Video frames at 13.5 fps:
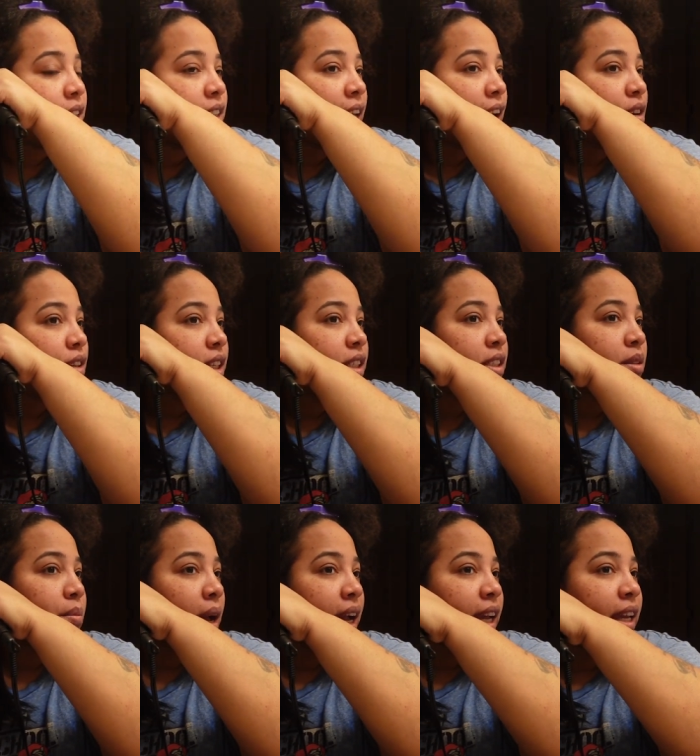sound is
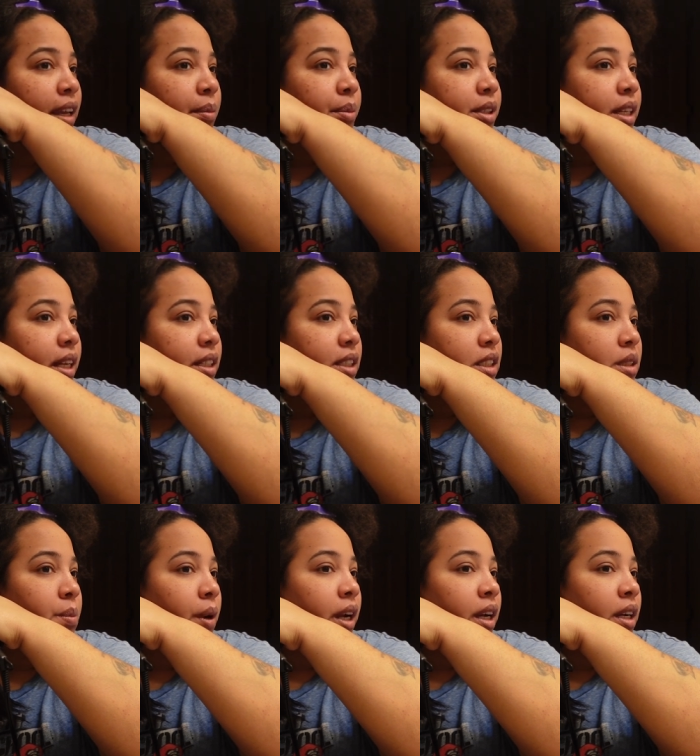my heat protecting
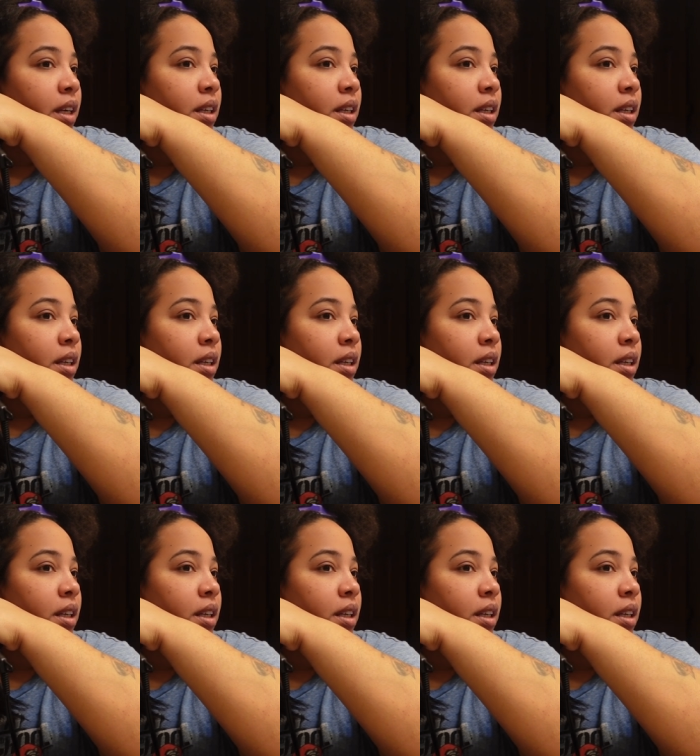spray.